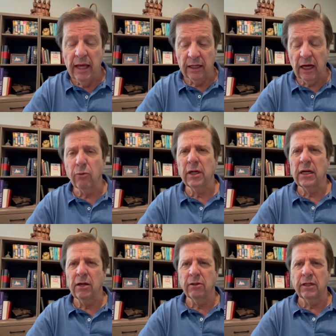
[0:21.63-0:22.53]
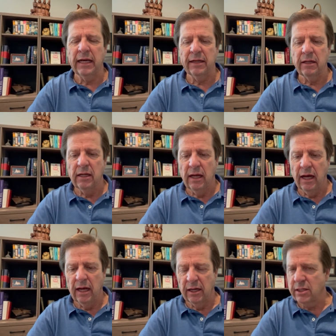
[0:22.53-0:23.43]
And God really honored that.
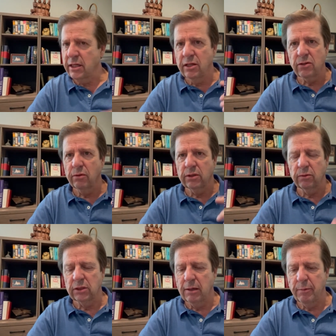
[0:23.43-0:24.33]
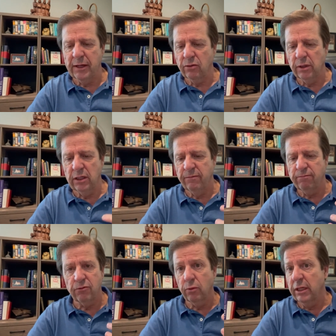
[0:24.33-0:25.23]
Uh, attendance was was up about 20
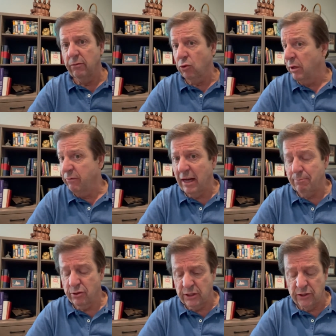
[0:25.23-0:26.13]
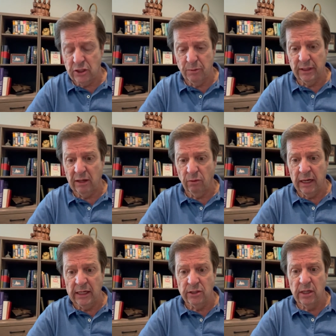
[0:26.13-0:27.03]
20, 25%, somewhere in that
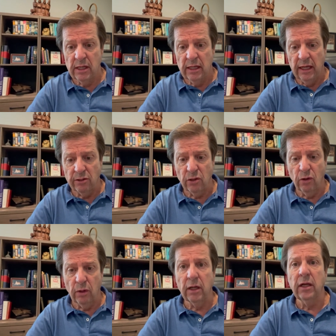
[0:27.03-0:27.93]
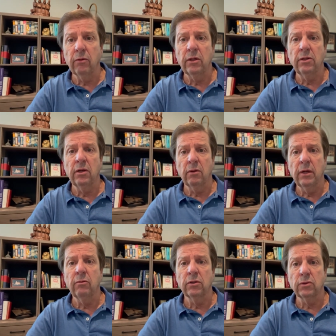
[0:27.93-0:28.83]
range. And so it, it, you know, it
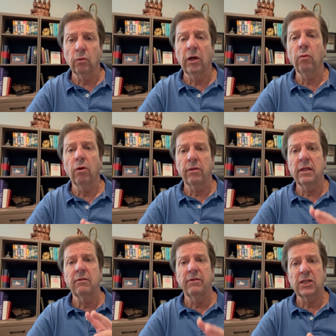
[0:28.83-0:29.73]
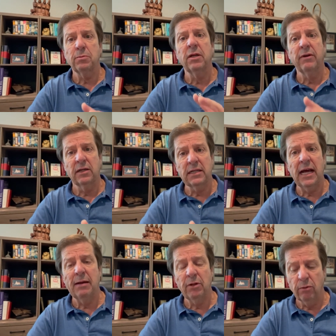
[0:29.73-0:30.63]
was well worth the investment of our
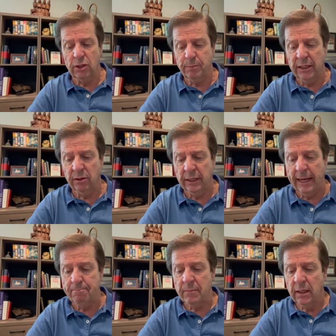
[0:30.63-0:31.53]
time that we spent on that.